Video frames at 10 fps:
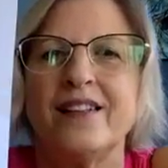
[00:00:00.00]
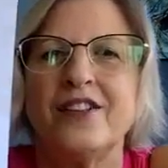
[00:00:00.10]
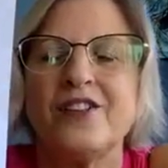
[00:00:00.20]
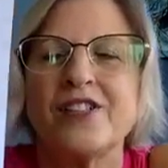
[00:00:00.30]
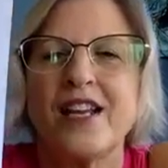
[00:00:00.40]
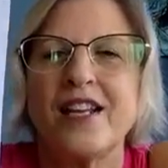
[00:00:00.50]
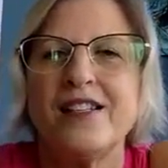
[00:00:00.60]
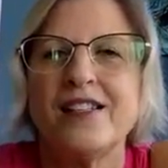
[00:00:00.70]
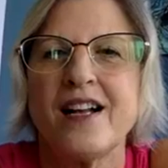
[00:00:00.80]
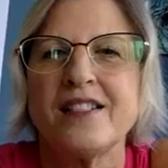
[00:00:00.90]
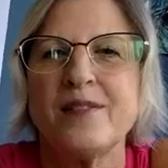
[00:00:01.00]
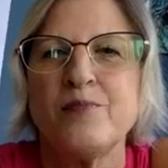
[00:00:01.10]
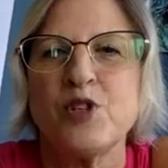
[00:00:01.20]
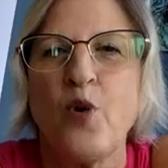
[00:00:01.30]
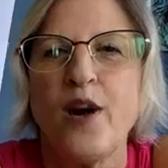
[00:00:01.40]
Looks like he's got some
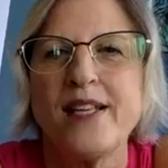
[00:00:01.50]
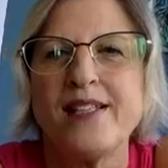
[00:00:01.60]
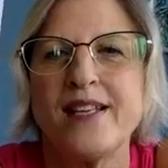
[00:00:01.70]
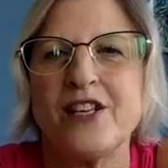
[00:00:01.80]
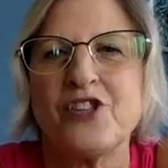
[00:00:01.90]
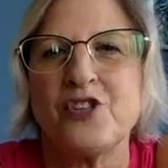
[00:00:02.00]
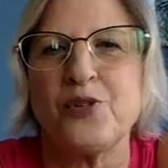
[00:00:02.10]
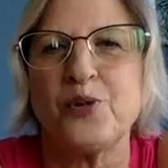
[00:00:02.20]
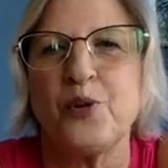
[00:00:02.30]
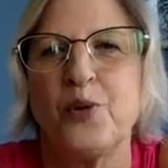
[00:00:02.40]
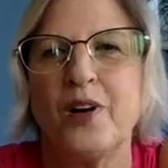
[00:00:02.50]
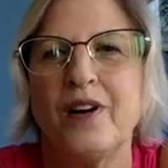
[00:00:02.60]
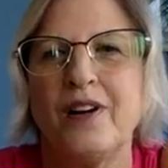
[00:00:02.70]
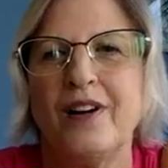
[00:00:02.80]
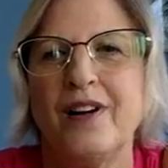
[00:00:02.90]
toys in a shoe.
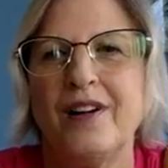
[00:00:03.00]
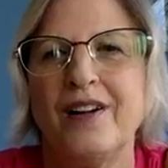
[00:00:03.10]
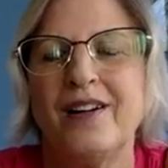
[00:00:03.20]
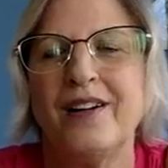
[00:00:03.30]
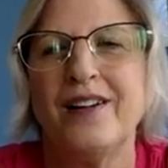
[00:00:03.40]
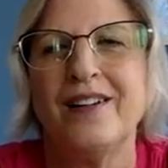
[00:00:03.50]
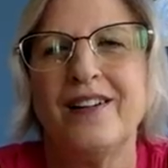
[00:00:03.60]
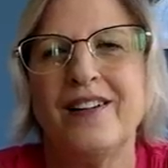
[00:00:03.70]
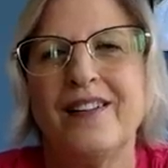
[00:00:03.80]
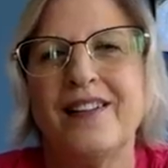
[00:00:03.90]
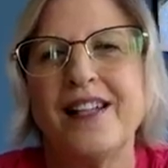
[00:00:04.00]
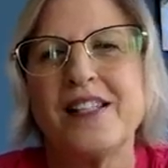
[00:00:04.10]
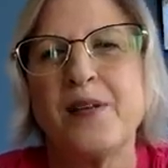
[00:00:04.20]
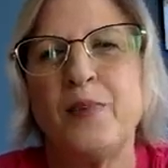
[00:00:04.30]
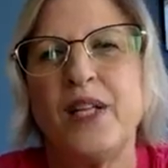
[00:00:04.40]
That's
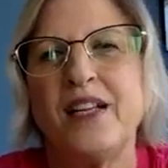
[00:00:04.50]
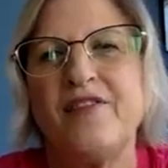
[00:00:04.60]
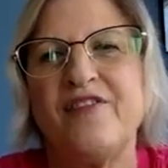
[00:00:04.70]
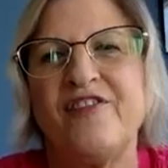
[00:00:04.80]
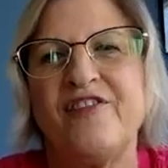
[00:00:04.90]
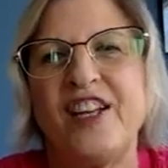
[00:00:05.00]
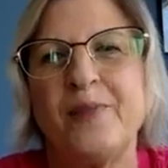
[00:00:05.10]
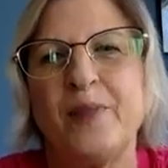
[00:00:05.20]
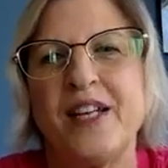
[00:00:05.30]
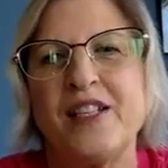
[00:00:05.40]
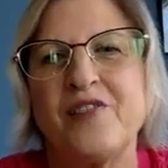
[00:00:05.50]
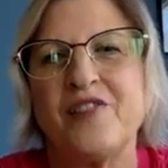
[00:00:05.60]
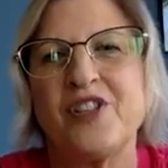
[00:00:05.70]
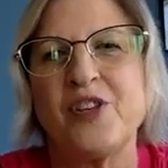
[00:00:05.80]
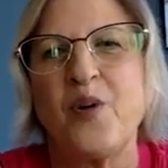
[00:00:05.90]
a plenty funny place for
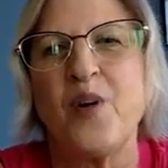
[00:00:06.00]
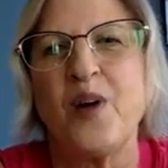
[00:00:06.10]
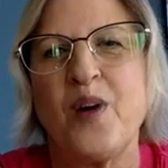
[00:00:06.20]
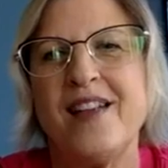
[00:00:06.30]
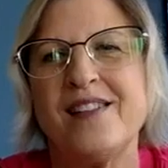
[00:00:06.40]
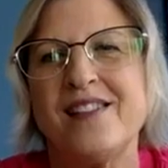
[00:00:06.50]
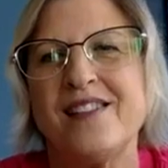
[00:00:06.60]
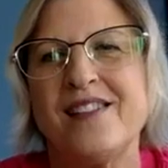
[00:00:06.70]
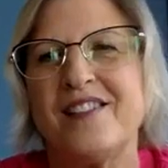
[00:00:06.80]
toys.